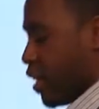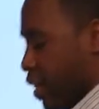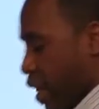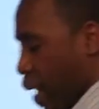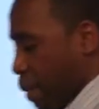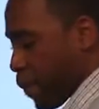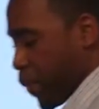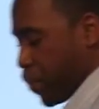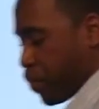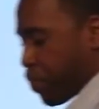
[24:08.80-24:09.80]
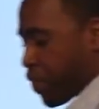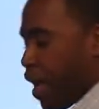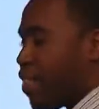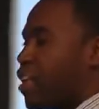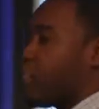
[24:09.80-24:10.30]
like that.
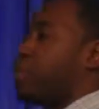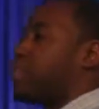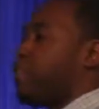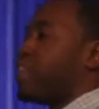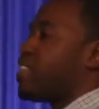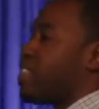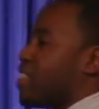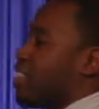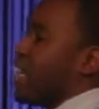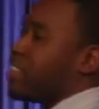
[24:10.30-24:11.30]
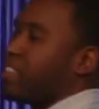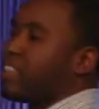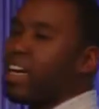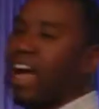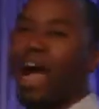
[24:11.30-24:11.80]
And then specific
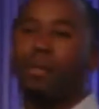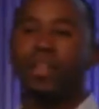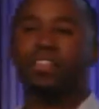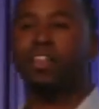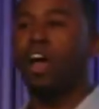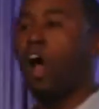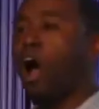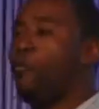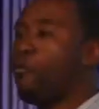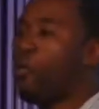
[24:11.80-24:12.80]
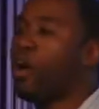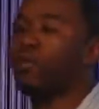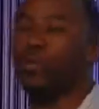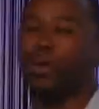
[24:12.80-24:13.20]
suggestions and comments of what